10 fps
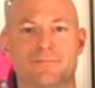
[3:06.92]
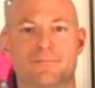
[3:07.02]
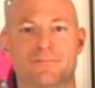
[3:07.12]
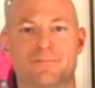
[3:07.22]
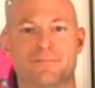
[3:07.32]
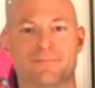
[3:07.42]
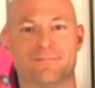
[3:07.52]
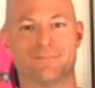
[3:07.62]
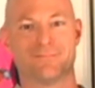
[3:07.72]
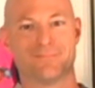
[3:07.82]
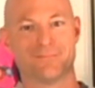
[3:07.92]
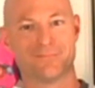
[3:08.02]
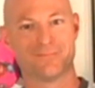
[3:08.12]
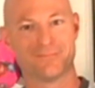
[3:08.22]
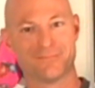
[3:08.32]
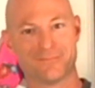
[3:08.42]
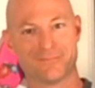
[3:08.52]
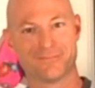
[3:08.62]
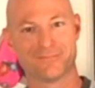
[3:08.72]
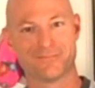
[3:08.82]

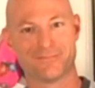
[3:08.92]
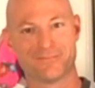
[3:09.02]
(not speaking)